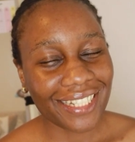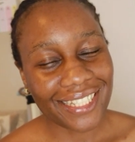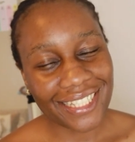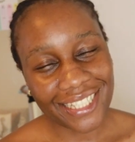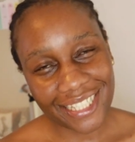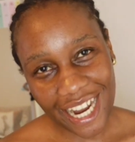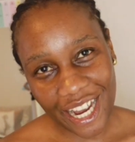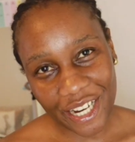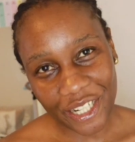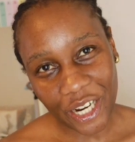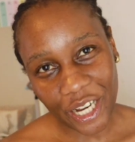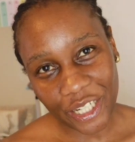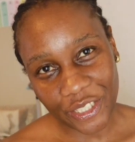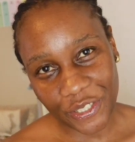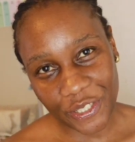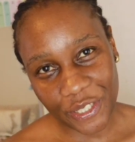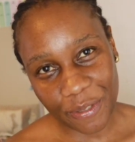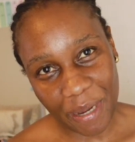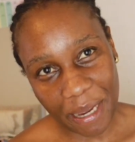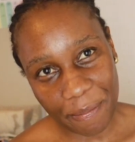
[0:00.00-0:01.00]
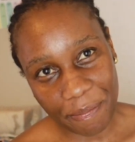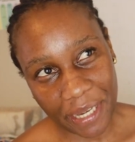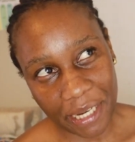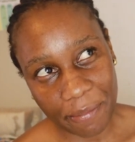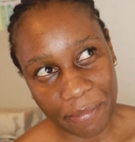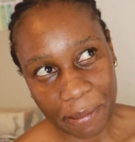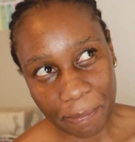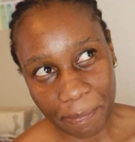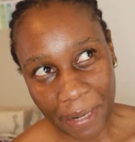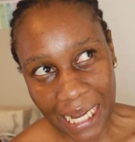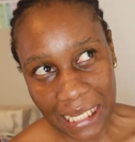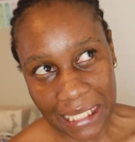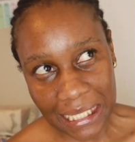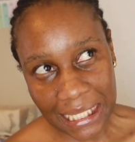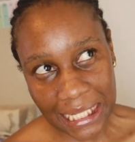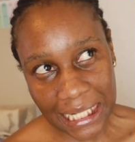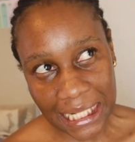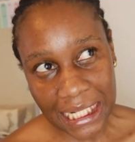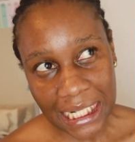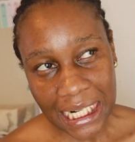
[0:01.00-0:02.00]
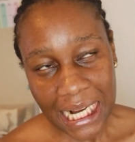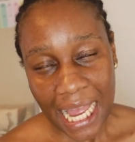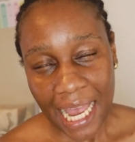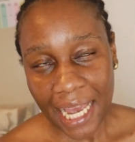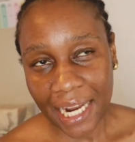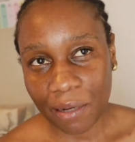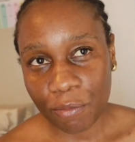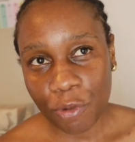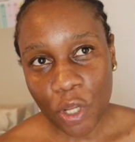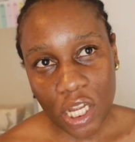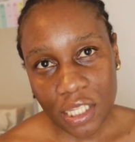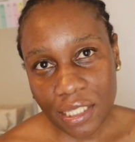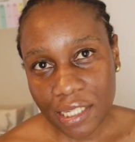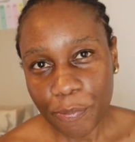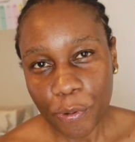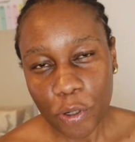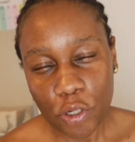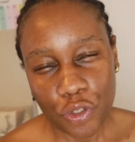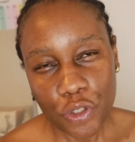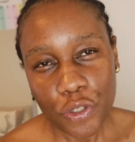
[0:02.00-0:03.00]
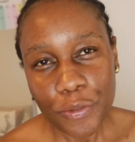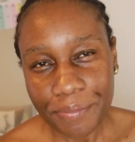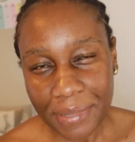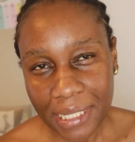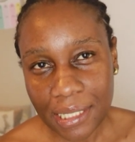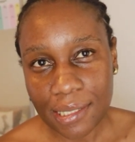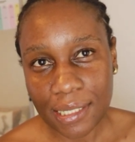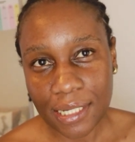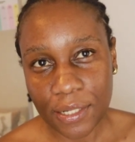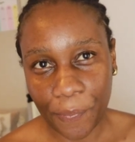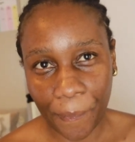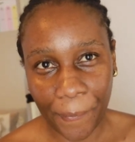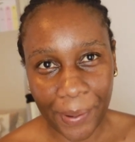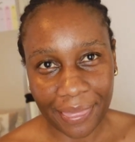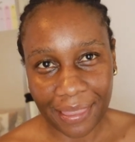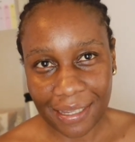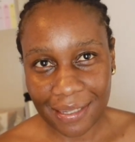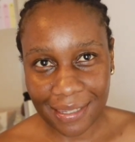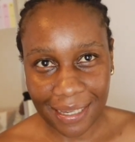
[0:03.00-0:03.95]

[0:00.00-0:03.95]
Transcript: did I not use my pigment booster? And I'm not supposed to mix it with the